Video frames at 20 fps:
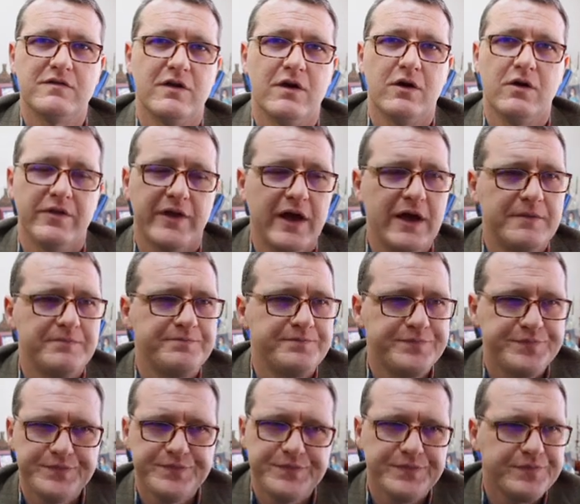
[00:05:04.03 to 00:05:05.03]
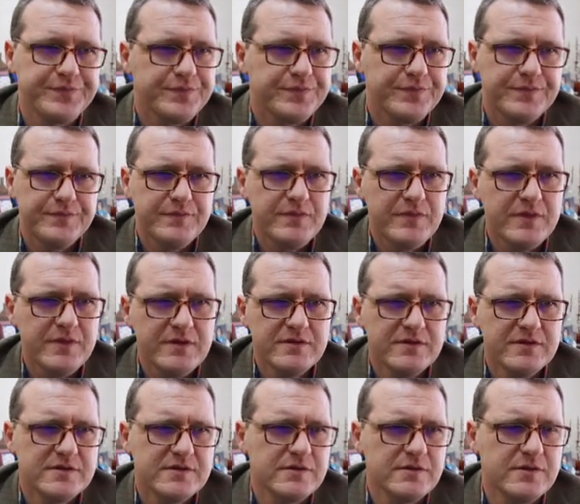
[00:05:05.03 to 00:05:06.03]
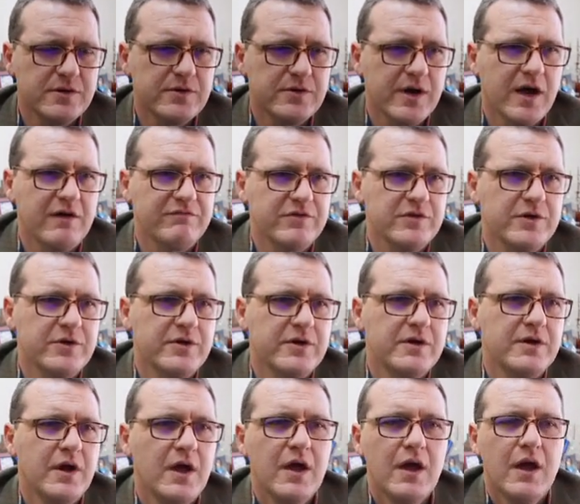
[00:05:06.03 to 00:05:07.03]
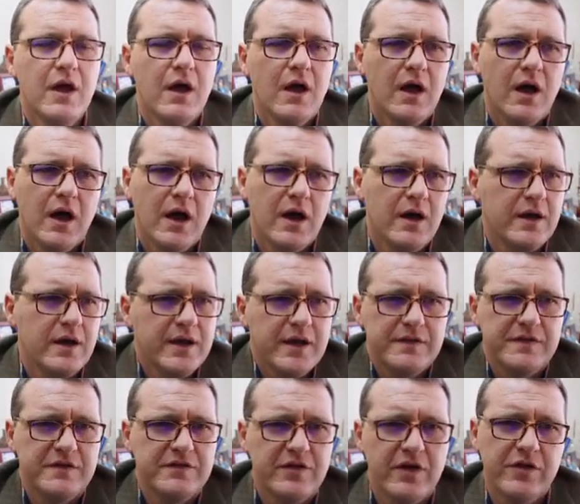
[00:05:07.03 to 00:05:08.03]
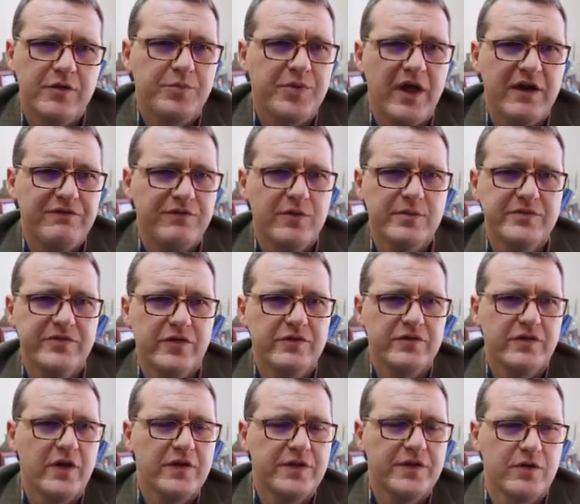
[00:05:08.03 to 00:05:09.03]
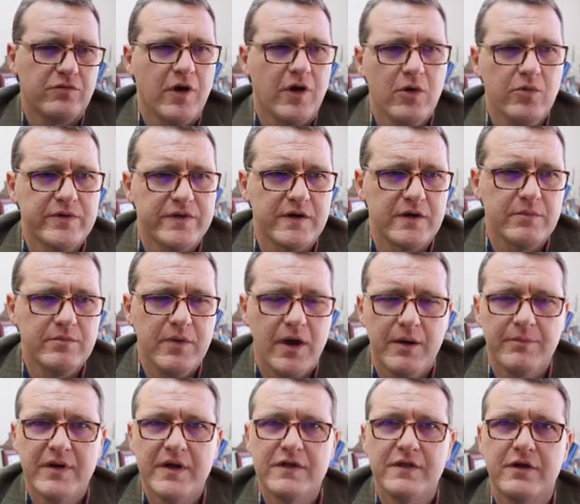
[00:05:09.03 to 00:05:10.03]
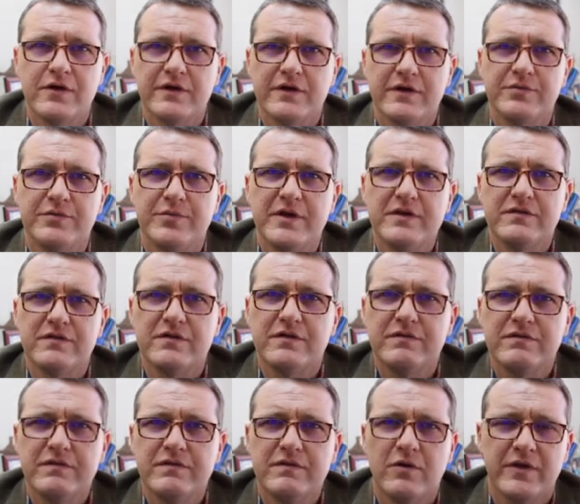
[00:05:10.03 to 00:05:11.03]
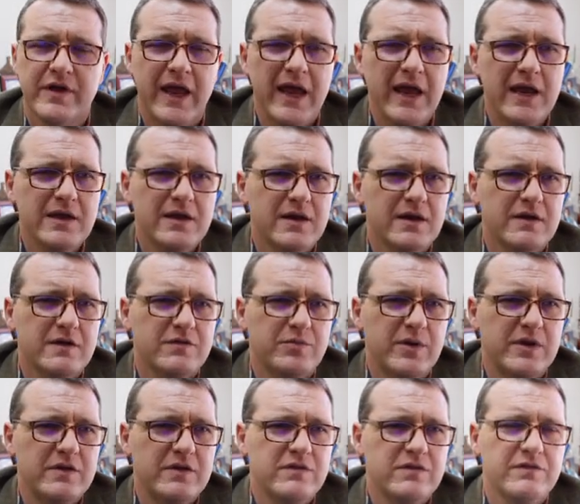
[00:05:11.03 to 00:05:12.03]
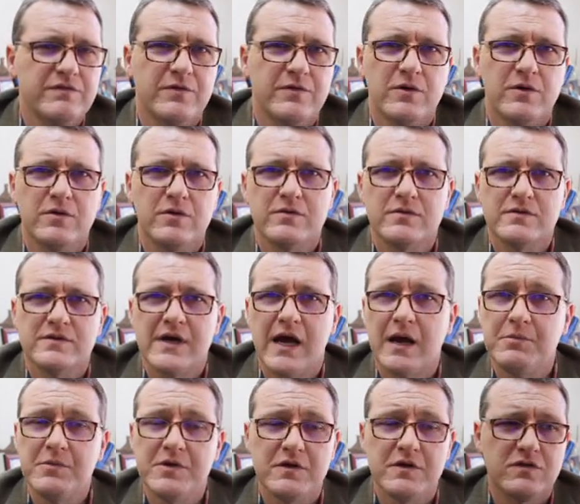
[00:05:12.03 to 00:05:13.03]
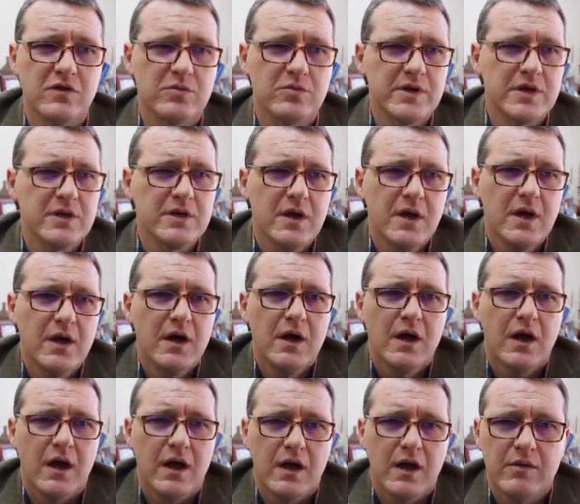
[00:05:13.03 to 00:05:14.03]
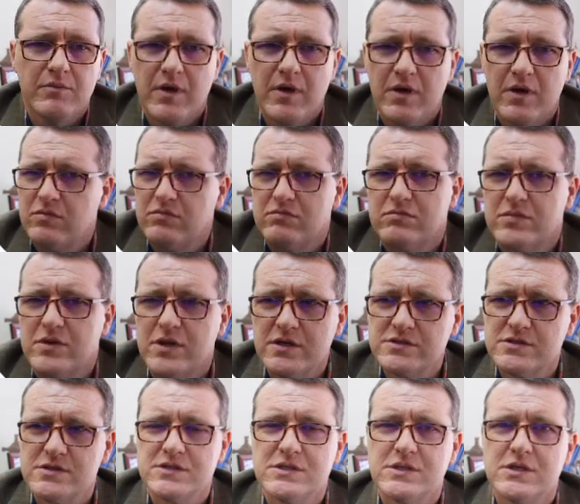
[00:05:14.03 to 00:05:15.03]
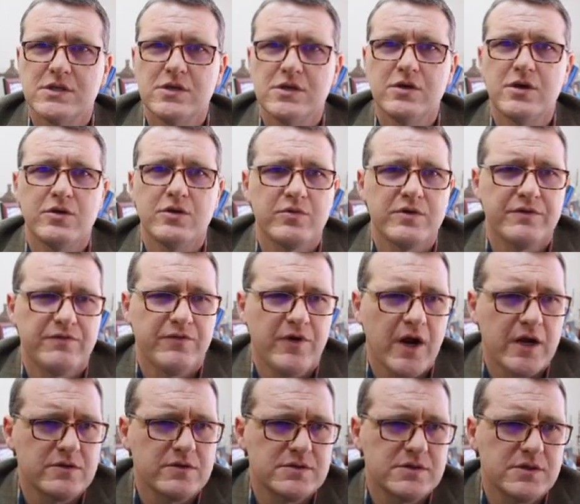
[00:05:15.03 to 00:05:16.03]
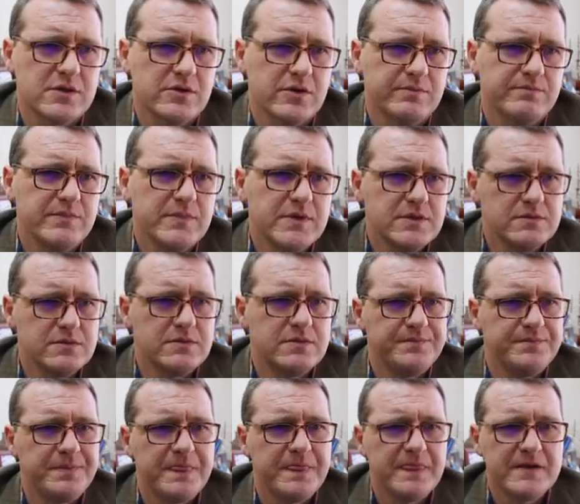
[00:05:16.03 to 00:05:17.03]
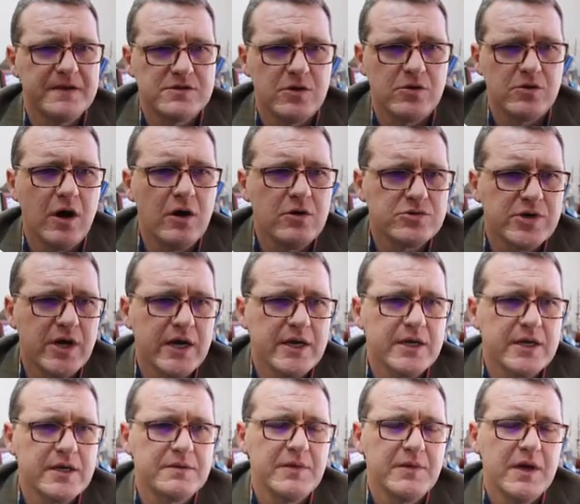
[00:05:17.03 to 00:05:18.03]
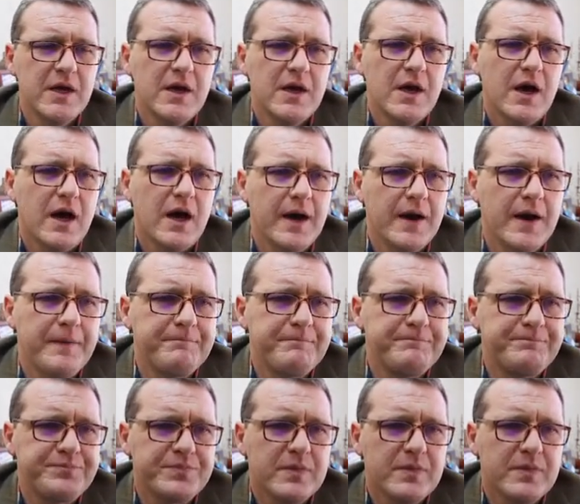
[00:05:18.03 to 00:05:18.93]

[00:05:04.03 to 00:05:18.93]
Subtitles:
all that, it's a little convoluted. Again, these other platforms, there's nothing wrong with them. I mean, they're expensive, or it can get expensive or time consuming. And that's just included with Fractal CRM. So call tracking, one